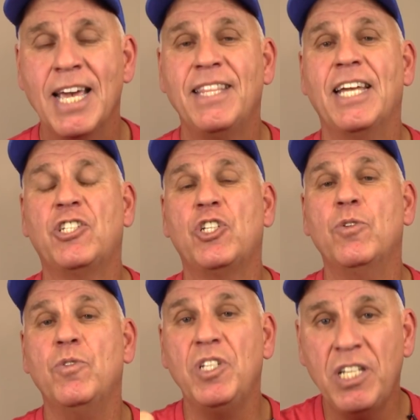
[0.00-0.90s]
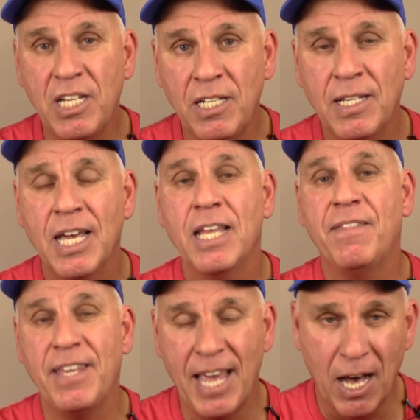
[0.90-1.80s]
that you need
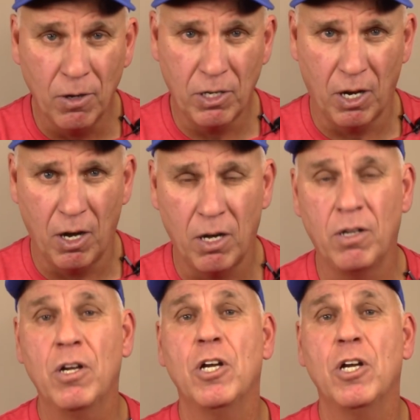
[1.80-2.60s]
the alcohol